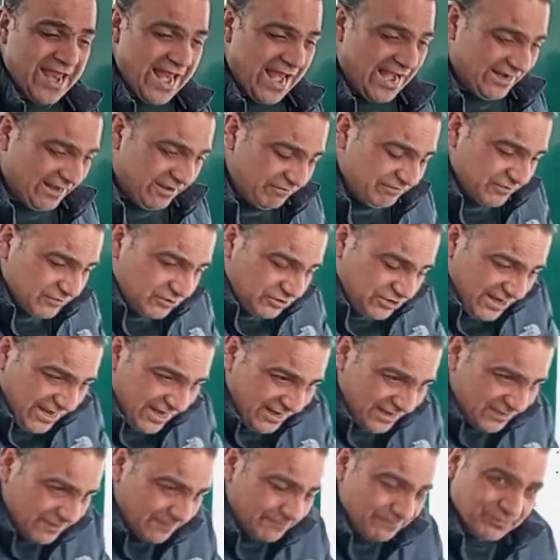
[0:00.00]
And if you
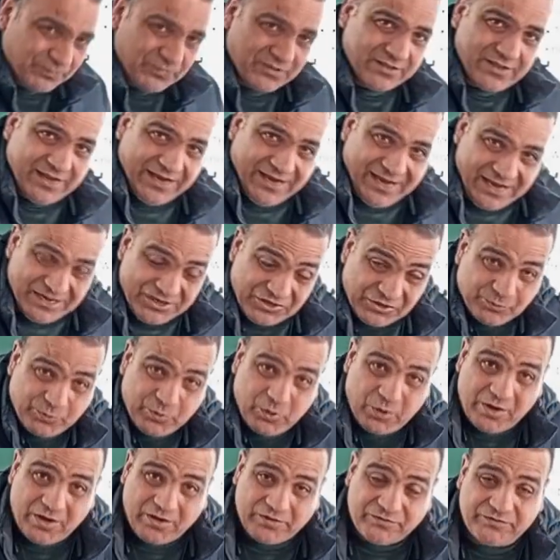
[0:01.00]
take the inner
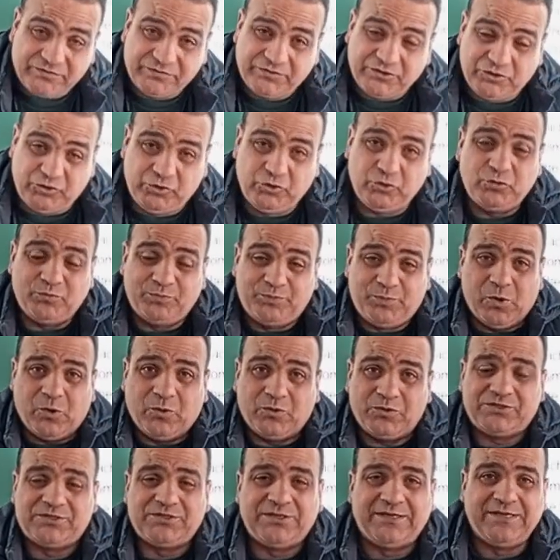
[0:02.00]
product of the two
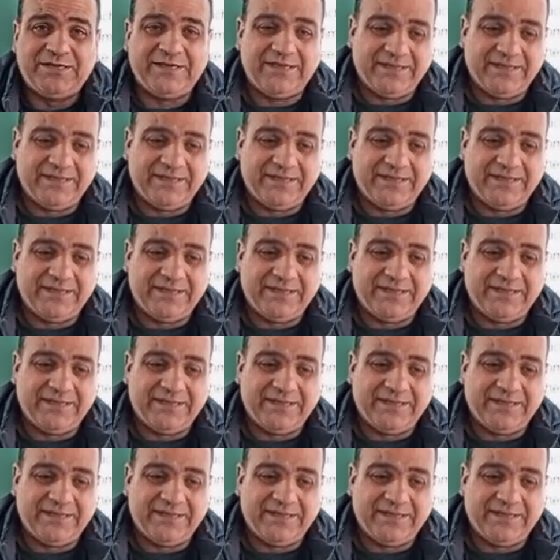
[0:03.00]
books,